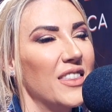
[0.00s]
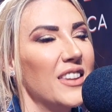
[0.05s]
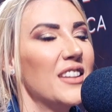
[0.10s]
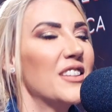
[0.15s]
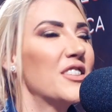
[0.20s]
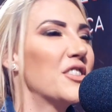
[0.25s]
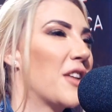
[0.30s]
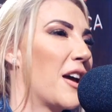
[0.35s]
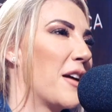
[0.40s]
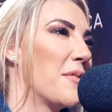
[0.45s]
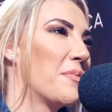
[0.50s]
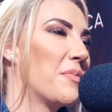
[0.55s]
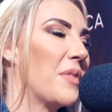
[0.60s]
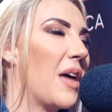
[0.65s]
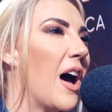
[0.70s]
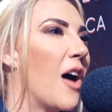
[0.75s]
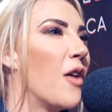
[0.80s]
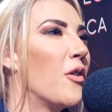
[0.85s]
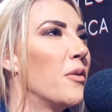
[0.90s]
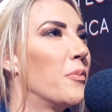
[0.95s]
think, Shame,
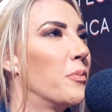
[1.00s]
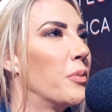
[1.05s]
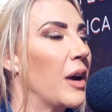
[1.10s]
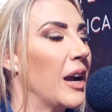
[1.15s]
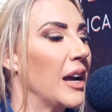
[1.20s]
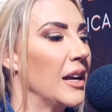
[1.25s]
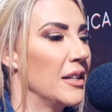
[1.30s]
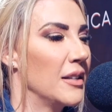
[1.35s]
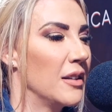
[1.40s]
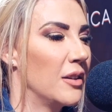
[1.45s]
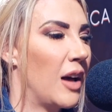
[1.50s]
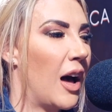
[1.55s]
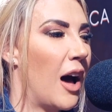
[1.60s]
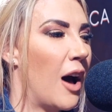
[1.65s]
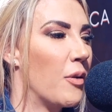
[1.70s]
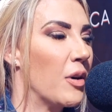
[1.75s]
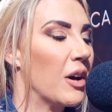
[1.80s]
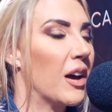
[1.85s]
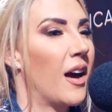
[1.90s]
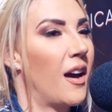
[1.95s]

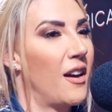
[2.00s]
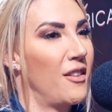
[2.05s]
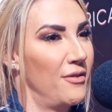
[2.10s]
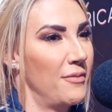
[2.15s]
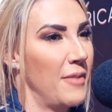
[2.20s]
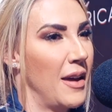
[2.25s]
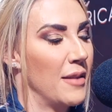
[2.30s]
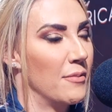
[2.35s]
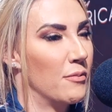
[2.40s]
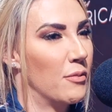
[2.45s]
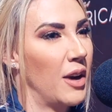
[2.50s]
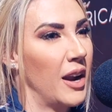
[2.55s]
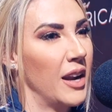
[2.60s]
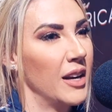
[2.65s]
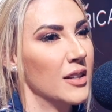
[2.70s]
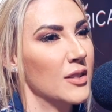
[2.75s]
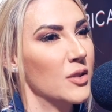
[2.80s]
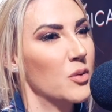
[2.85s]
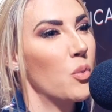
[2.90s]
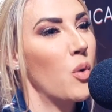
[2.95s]
our caveman
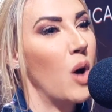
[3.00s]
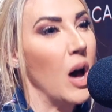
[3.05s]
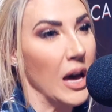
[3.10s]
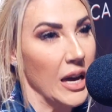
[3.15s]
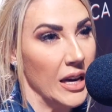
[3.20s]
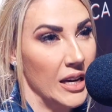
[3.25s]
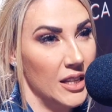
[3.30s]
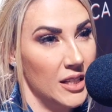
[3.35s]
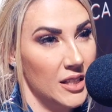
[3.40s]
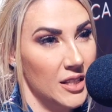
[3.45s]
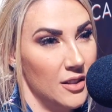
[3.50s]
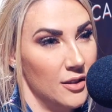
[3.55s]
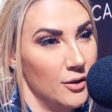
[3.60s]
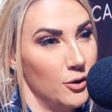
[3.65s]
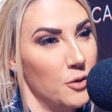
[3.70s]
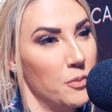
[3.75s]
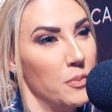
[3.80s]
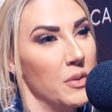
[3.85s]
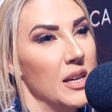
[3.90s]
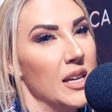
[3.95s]
brain is wired
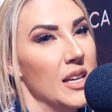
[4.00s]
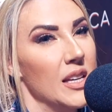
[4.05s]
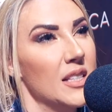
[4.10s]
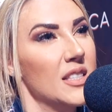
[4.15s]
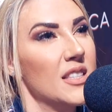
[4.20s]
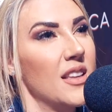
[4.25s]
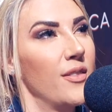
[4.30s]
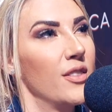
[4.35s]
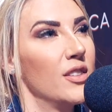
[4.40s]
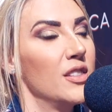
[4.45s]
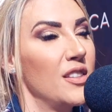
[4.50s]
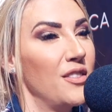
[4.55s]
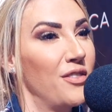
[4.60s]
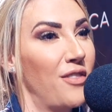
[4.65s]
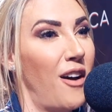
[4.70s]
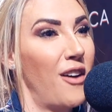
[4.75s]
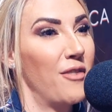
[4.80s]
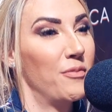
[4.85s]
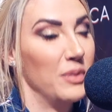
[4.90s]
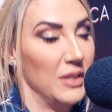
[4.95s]
to be
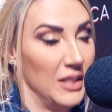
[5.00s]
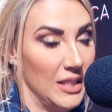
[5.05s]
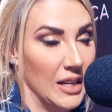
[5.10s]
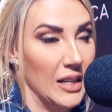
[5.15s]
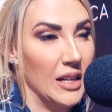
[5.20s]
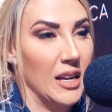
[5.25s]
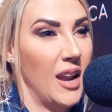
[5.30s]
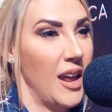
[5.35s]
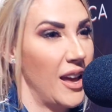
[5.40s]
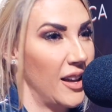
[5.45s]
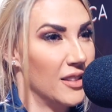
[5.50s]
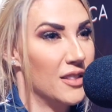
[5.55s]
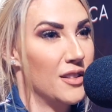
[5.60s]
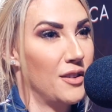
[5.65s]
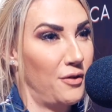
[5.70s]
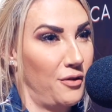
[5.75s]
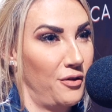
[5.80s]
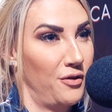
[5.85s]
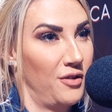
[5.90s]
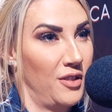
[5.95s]
75%
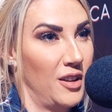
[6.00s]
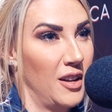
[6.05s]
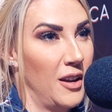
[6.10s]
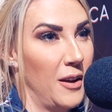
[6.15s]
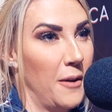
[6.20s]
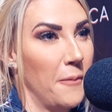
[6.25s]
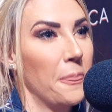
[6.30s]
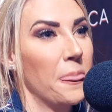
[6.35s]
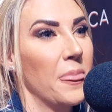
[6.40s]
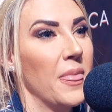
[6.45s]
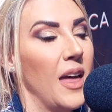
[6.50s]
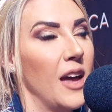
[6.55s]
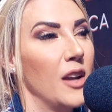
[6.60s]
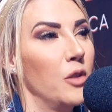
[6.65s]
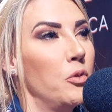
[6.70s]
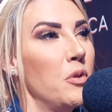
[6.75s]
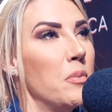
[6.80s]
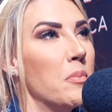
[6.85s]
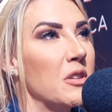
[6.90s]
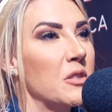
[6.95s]
negative.
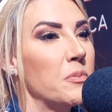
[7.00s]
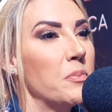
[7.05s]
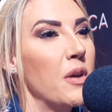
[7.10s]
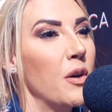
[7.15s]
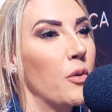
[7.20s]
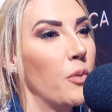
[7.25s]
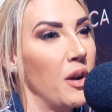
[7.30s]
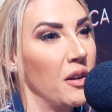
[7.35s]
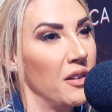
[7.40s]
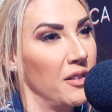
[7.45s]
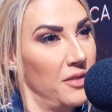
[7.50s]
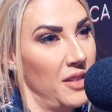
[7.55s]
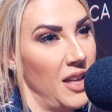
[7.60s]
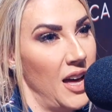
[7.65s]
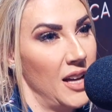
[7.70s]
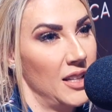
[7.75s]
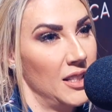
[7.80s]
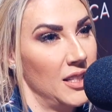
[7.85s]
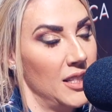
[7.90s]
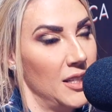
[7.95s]
And we must be aware of
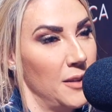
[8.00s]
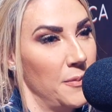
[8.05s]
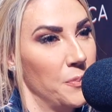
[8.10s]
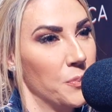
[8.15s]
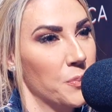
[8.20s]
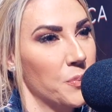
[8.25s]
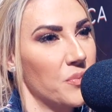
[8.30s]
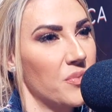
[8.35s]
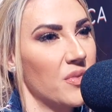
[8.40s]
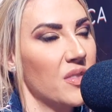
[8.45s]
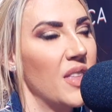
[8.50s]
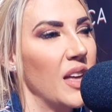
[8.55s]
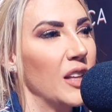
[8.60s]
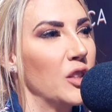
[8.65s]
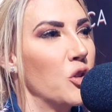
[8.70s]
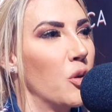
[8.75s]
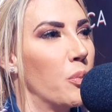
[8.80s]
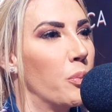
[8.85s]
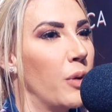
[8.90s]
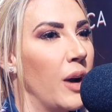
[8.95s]
that.
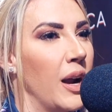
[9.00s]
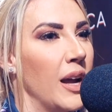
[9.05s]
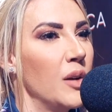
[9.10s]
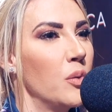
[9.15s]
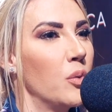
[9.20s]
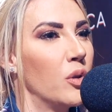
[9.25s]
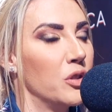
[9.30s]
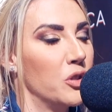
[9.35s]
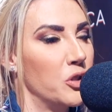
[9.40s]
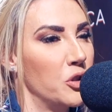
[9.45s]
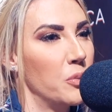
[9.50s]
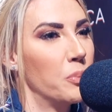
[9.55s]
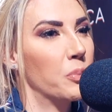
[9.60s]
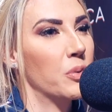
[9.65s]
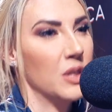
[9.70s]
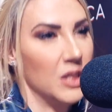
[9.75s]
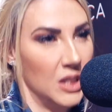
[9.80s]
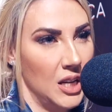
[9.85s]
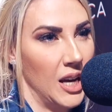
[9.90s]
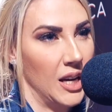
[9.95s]
That your brain wants to
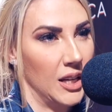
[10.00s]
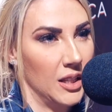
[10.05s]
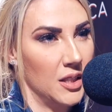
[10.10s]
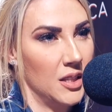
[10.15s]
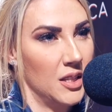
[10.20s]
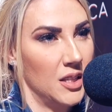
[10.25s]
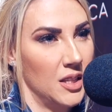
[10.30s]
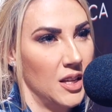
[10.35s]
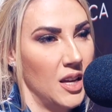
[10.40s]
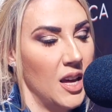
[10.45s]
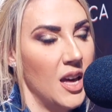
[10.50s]
protect.